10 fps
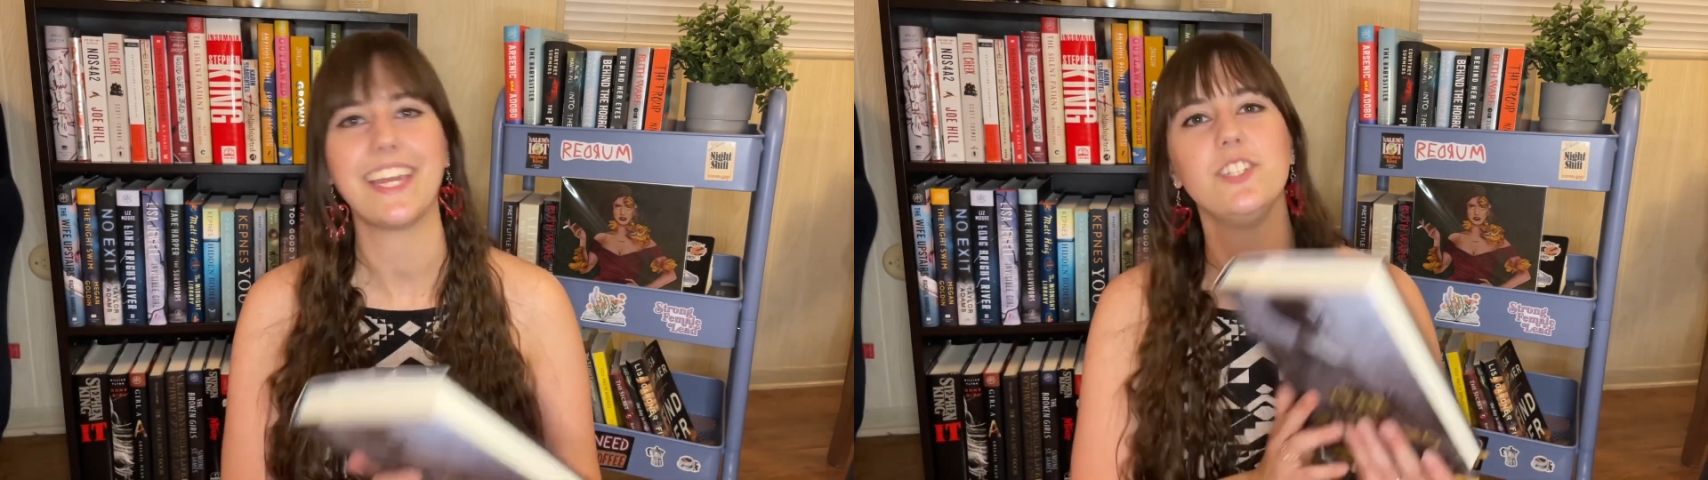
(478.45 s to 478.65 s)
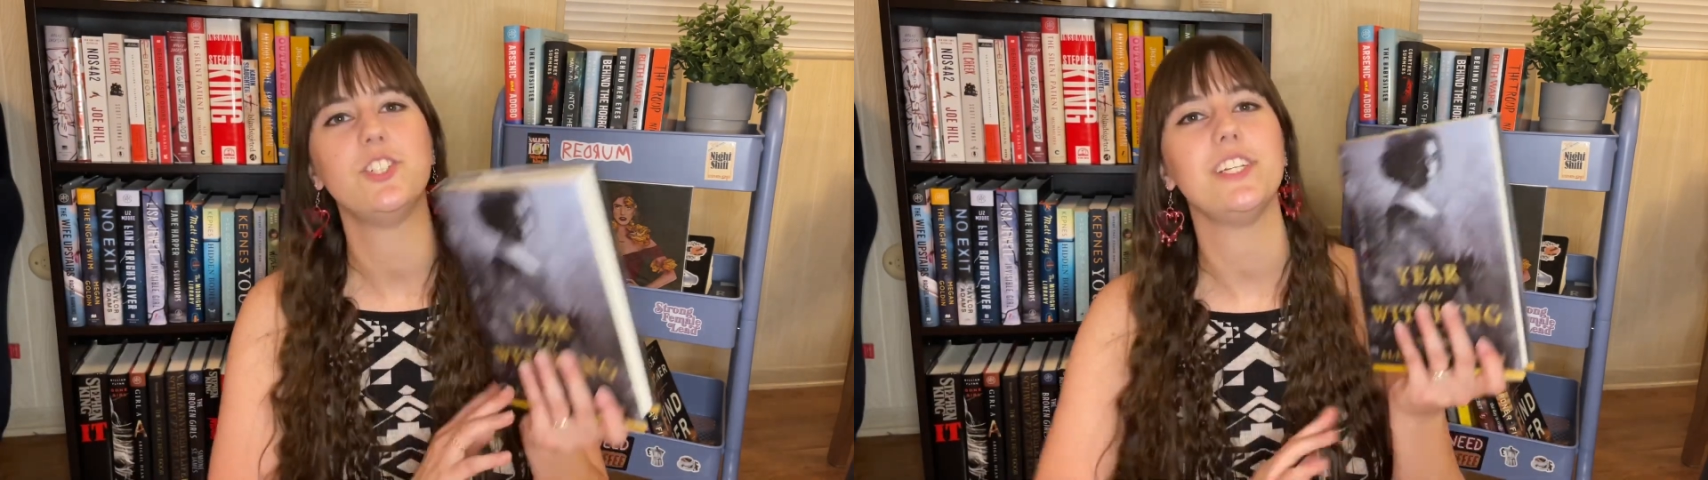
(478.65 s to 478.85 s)

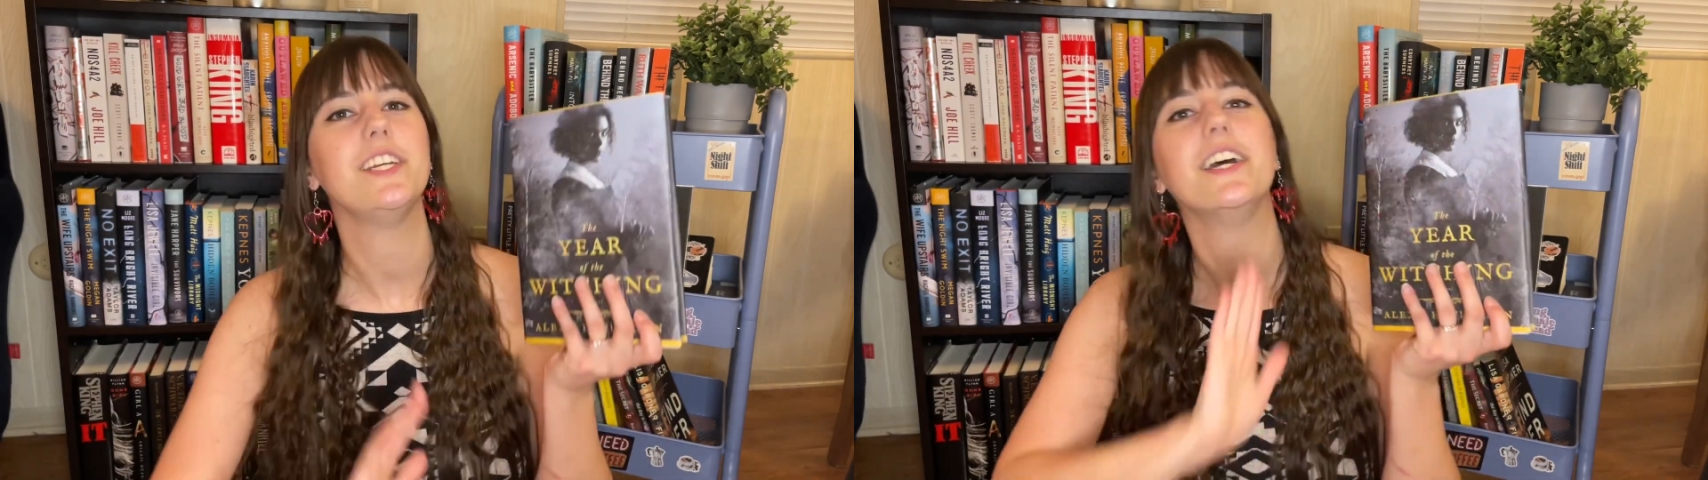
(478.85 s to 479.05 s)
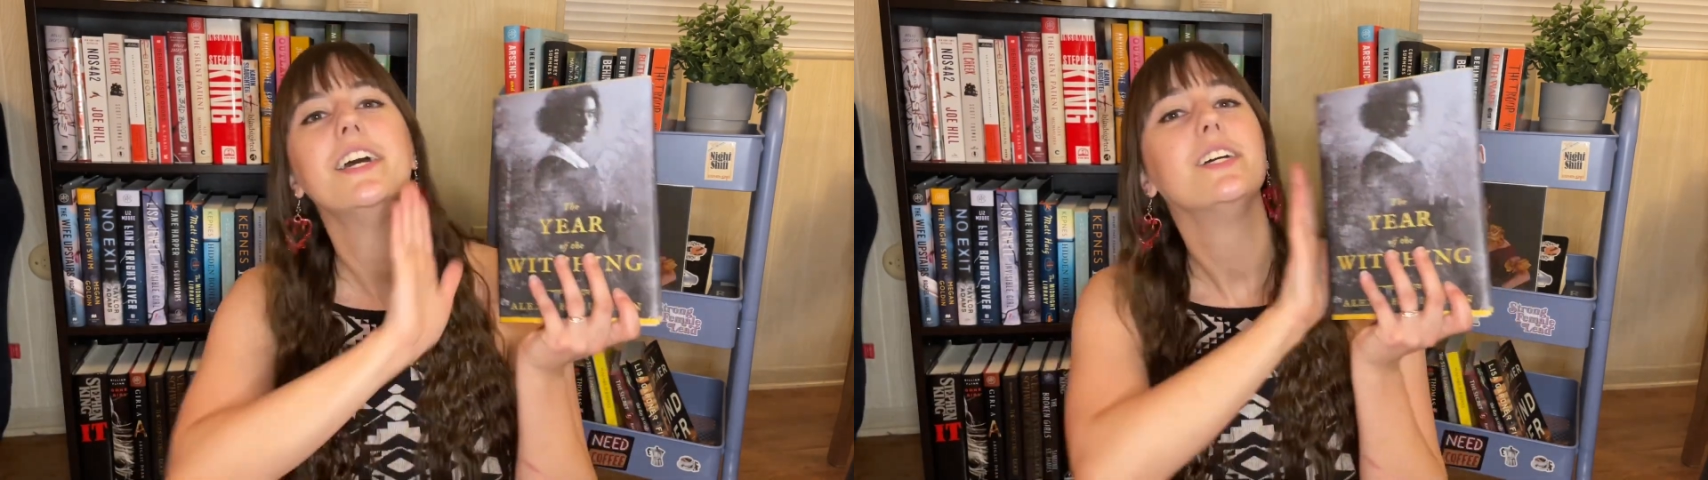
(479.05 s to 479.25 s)
and
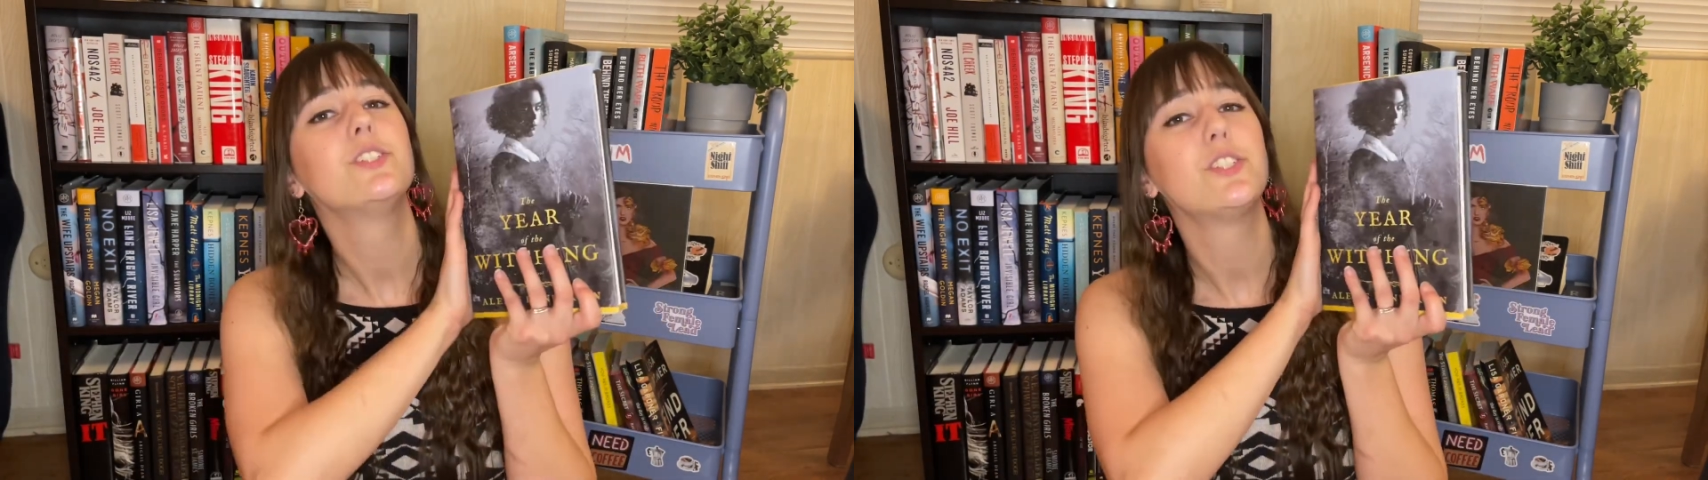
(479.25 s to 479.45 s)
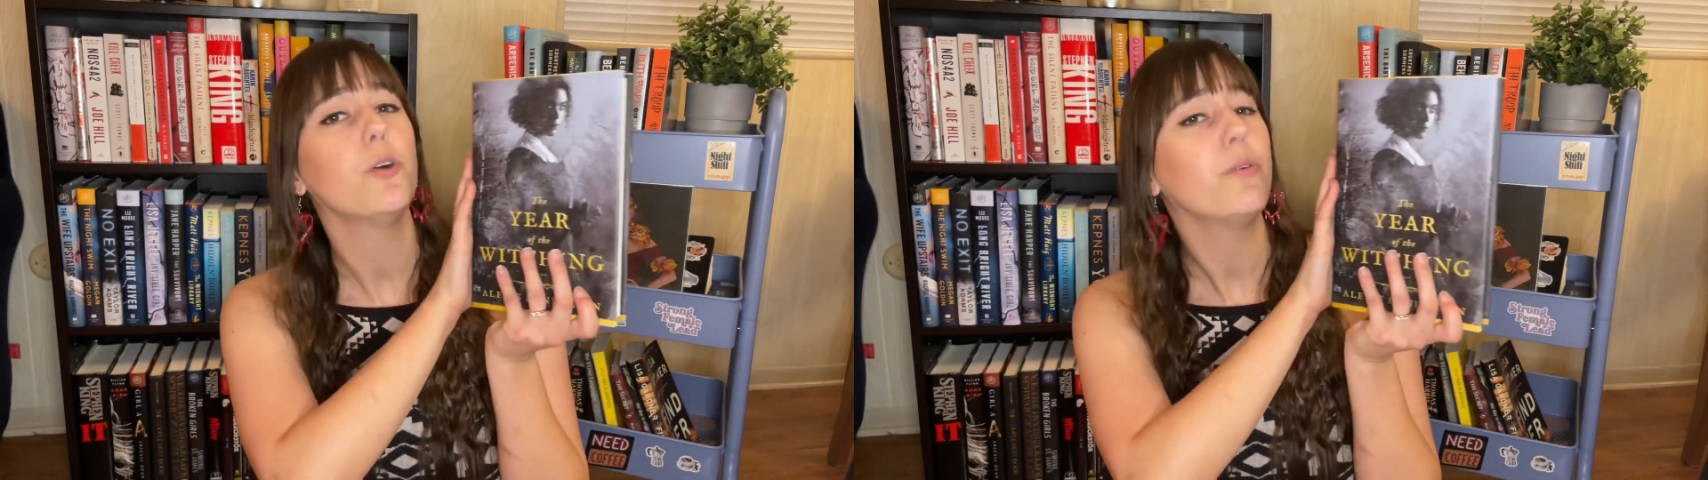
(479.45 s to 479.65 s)
she so